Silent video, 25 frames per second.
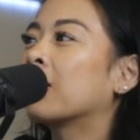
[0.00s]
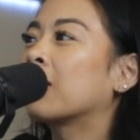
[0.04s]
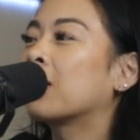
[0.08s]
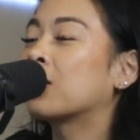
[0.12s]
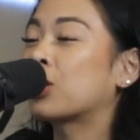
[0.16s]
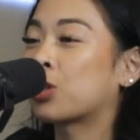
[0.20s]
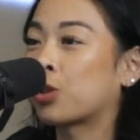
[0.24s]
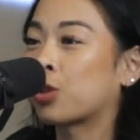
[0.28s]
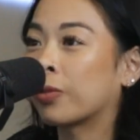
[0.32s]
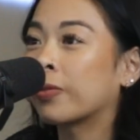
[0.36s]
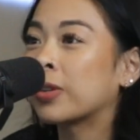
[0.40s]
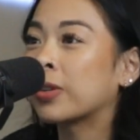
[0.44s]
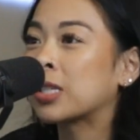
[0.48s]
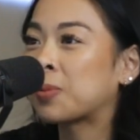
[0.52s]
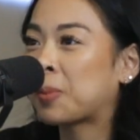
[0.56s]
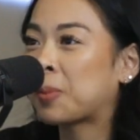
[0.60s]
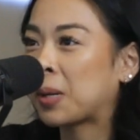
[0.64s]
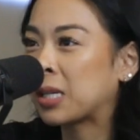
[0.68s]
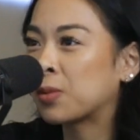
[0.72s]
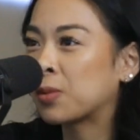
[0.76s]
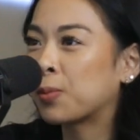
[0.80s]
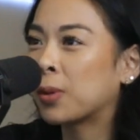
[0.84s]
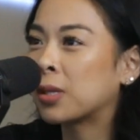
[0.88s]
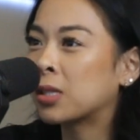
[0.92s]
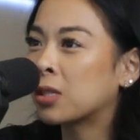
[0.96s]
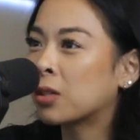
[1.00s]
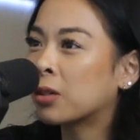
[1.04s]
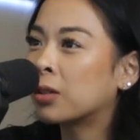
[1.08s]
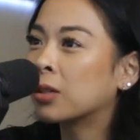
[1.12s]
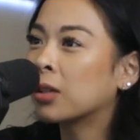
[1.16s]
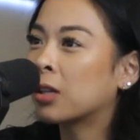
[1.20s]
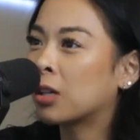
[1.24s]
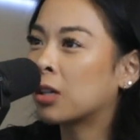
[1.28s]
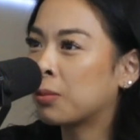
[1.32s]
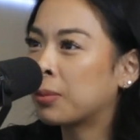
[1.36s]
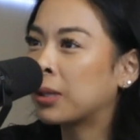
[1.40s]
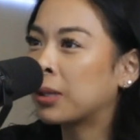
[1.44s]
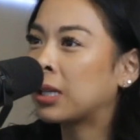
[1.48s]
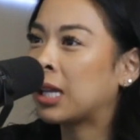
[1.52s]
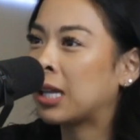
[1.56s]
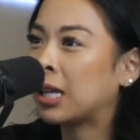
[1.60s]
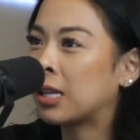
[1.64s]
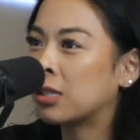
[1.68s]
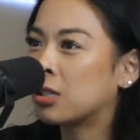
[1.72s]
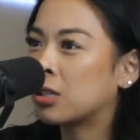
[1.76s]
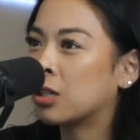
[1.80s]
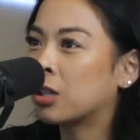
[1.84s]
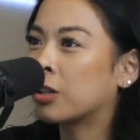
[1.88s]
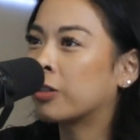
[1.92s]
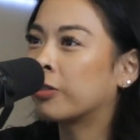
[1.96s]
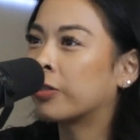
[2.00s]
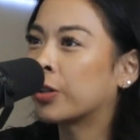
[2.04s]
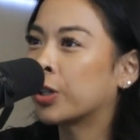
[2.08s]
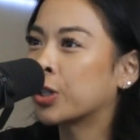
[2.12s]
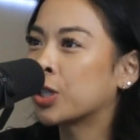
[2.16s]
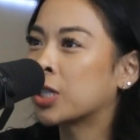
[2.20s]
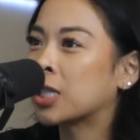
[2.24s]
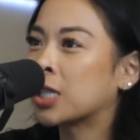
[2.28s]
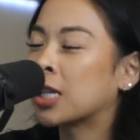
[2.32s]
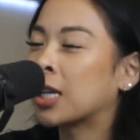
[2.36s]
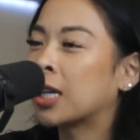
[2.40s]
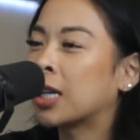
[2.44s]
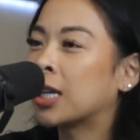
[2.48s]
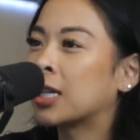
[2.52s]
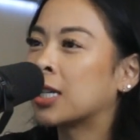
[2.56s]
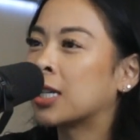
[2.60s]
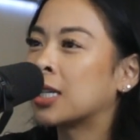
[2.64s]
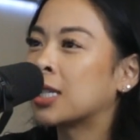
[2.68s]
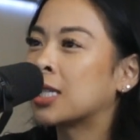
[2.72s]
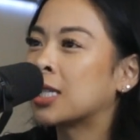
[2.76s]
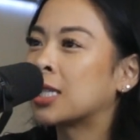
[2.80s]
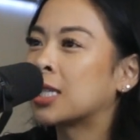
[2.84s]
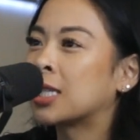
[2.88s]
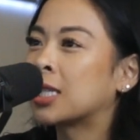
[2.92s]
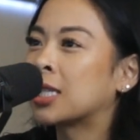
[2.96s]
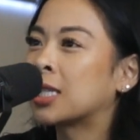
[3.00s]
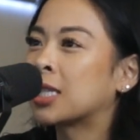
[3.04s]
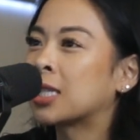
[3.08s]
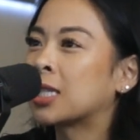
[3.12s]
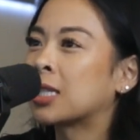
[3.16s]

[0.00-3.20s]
the service-based ones are a little bit easier versus